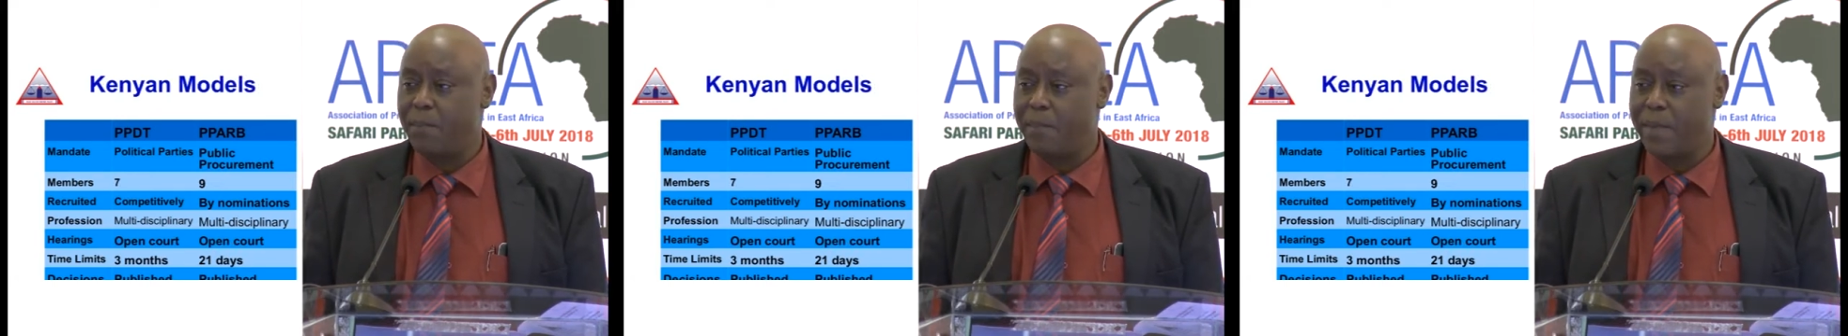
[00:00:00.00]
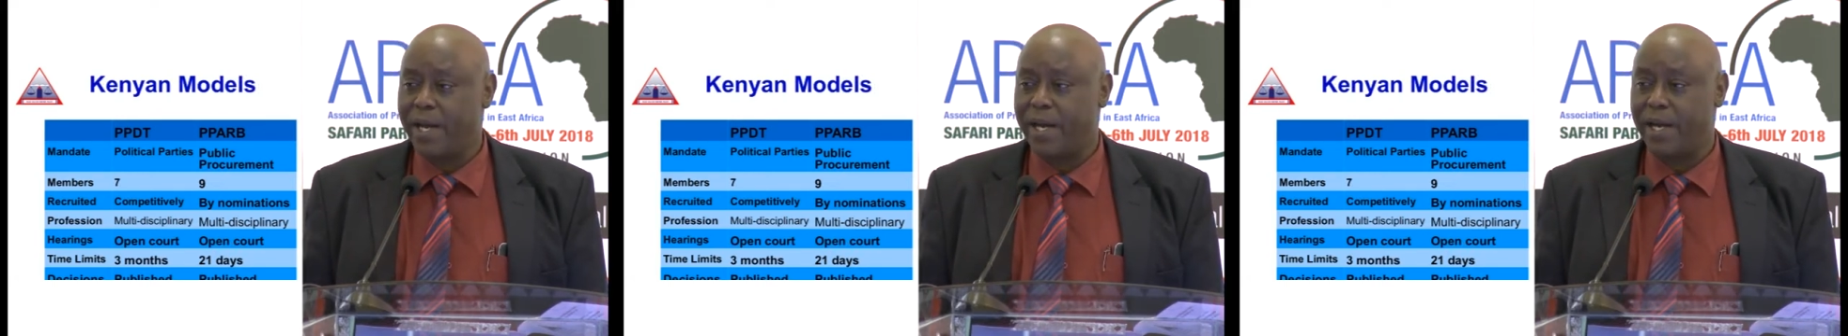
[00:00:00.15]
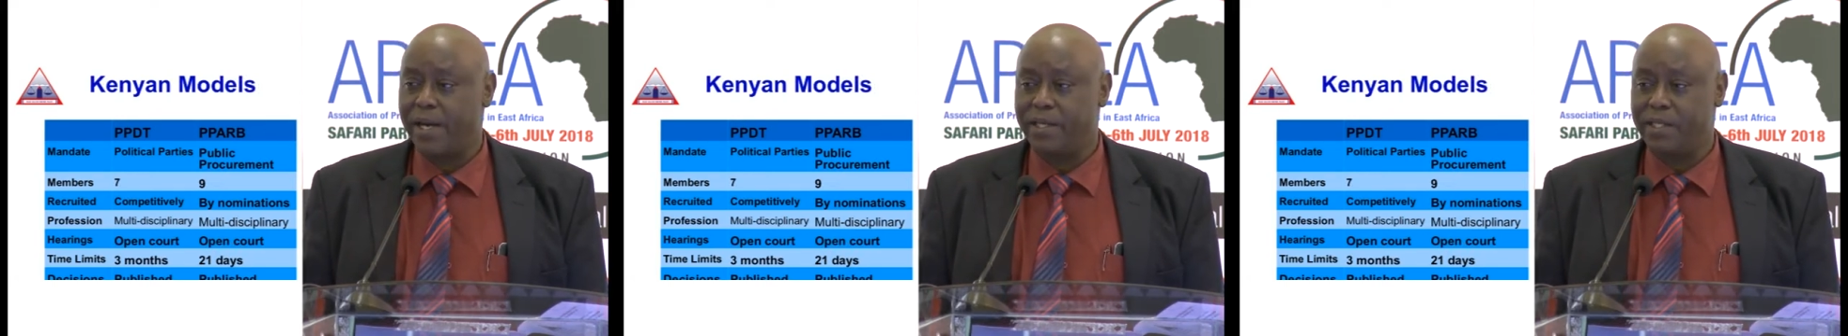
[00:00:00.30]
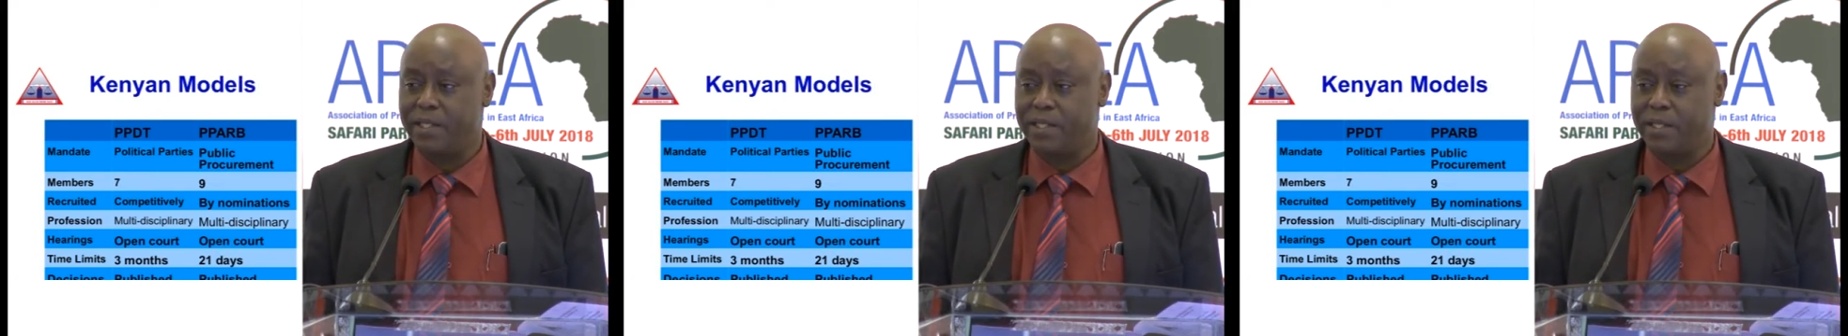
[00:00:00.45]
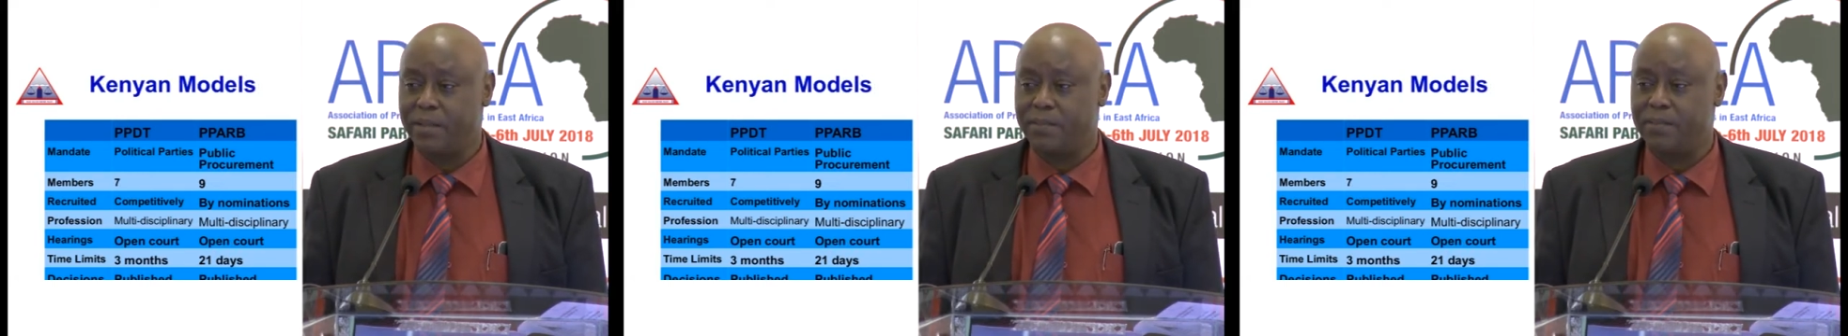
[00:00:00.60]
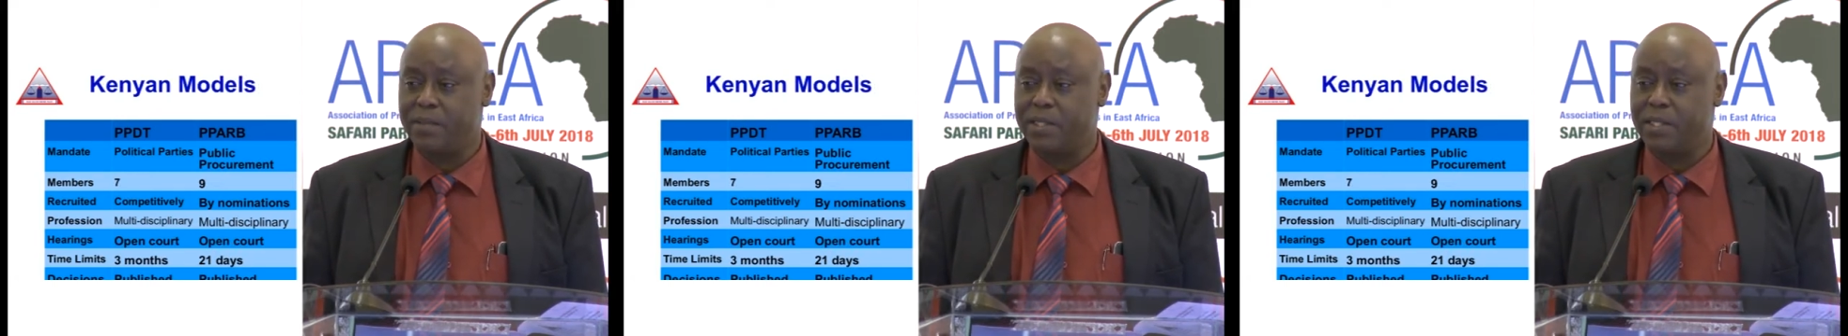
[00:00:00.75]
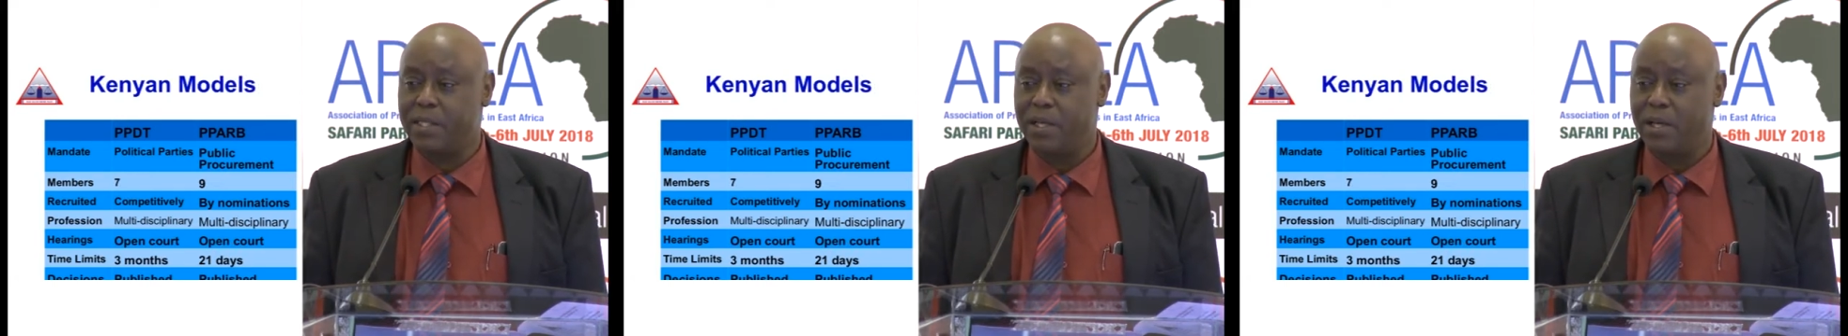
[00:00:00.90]

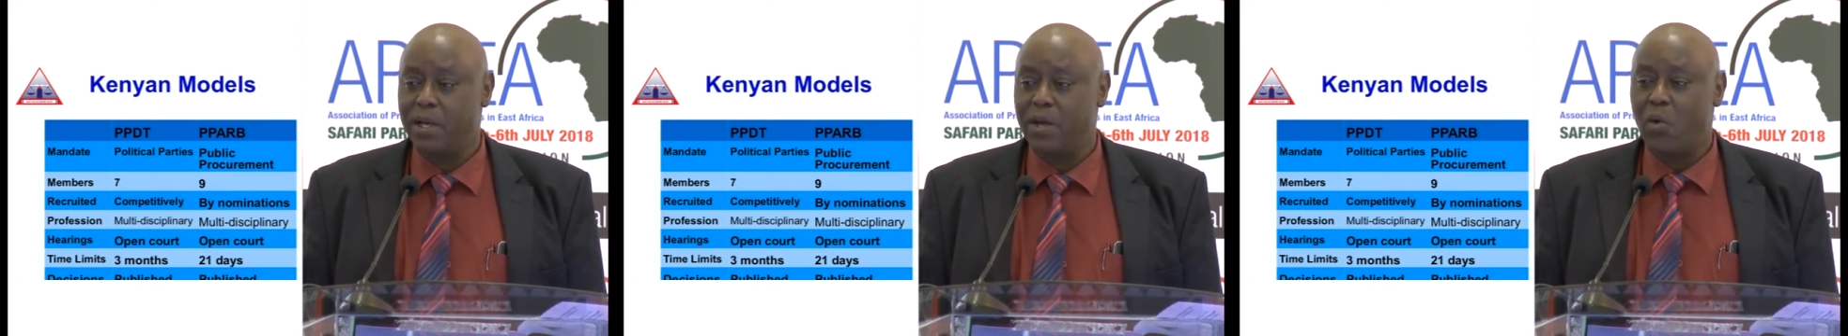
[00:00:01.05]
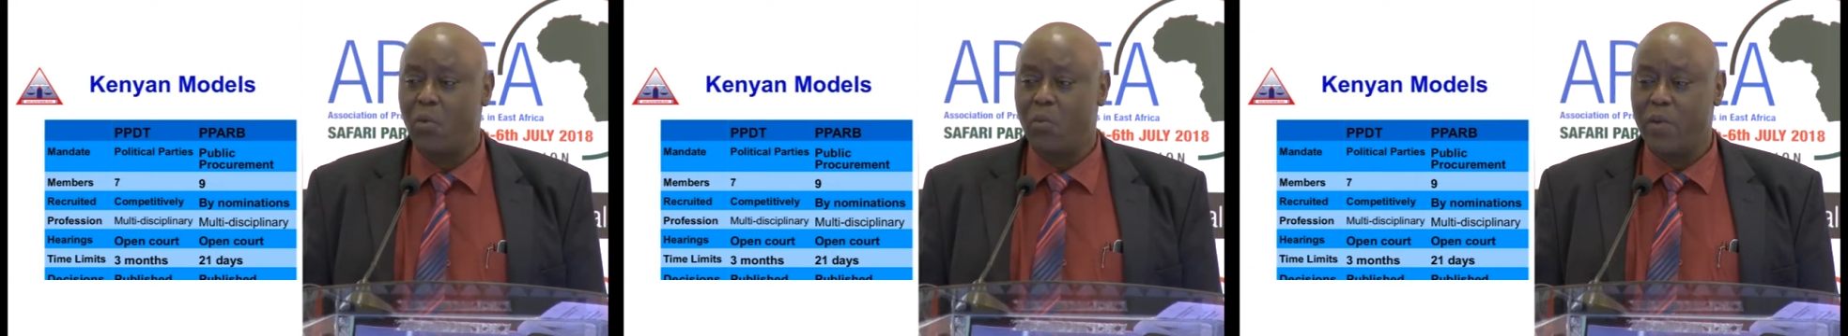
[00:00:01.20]
mechanisms